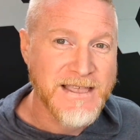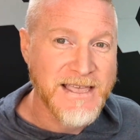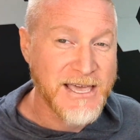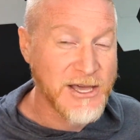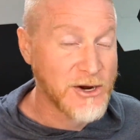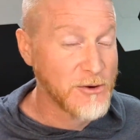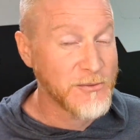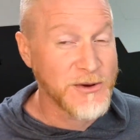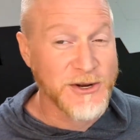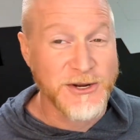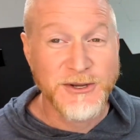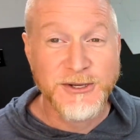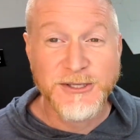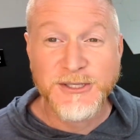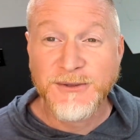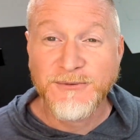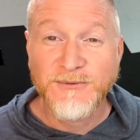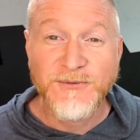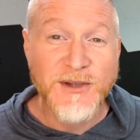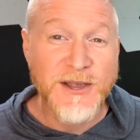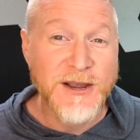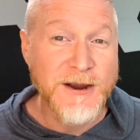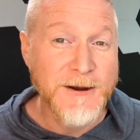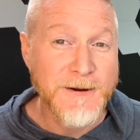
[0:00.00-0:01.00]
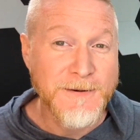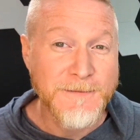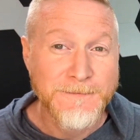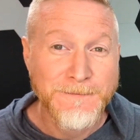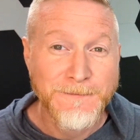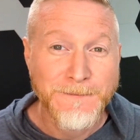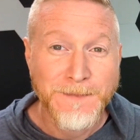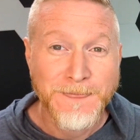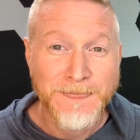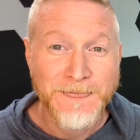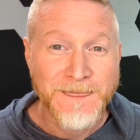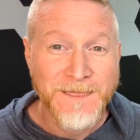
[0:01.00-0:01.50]
It'll reduce the fear.
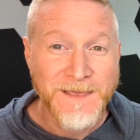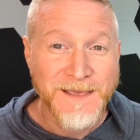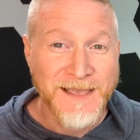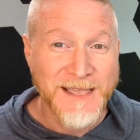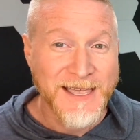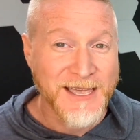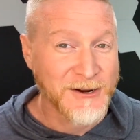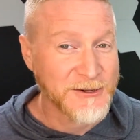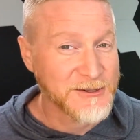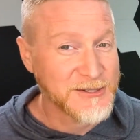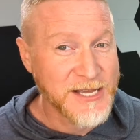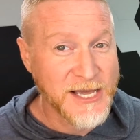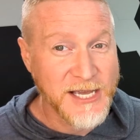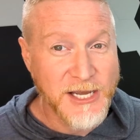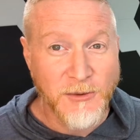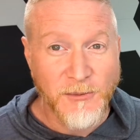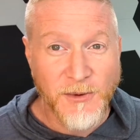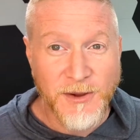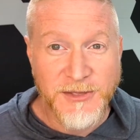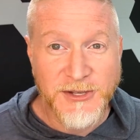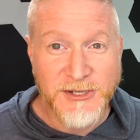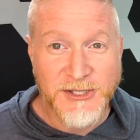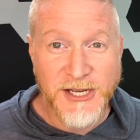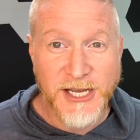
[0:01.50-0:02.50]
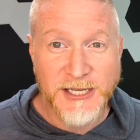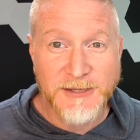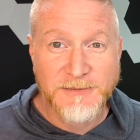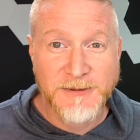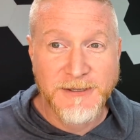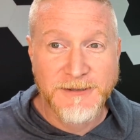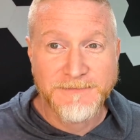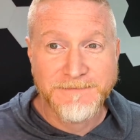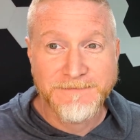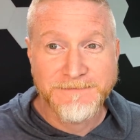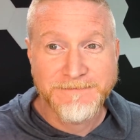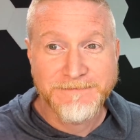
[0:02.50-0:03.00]
It'll take away the
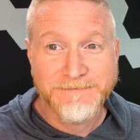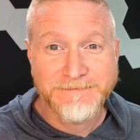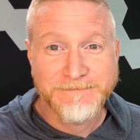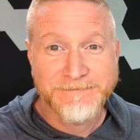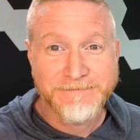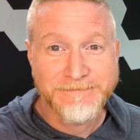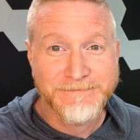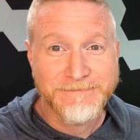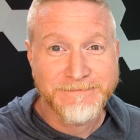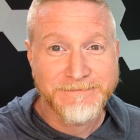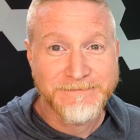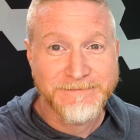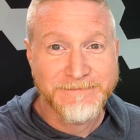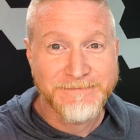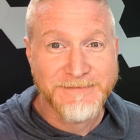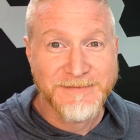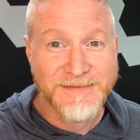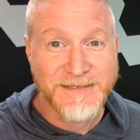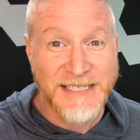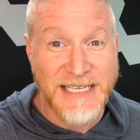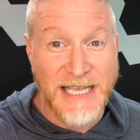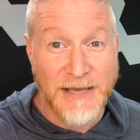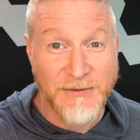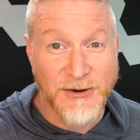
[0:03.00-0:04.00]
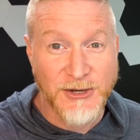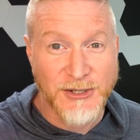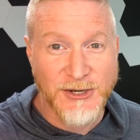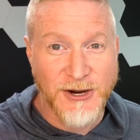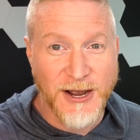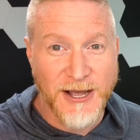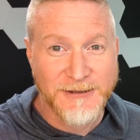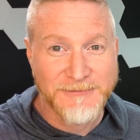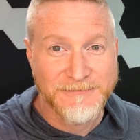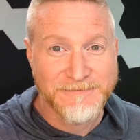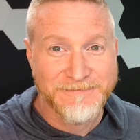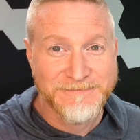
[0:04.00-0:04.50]
judgment. Give it a
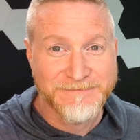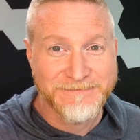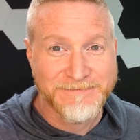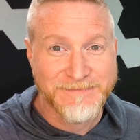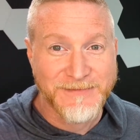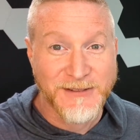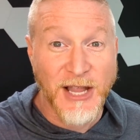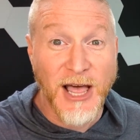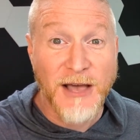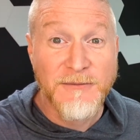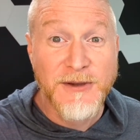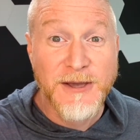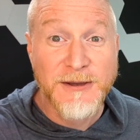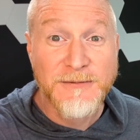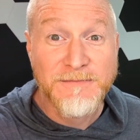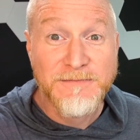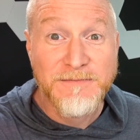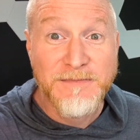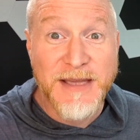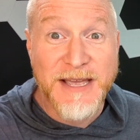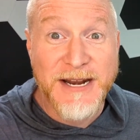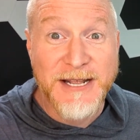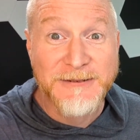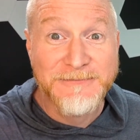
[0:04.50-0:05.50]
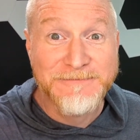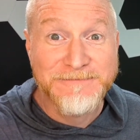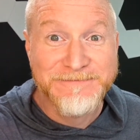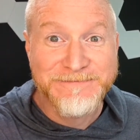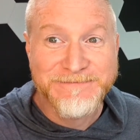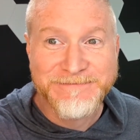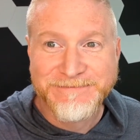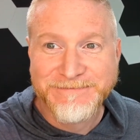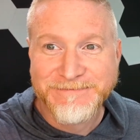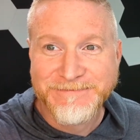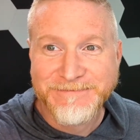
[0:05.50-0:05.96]
try. Love you. Mean it.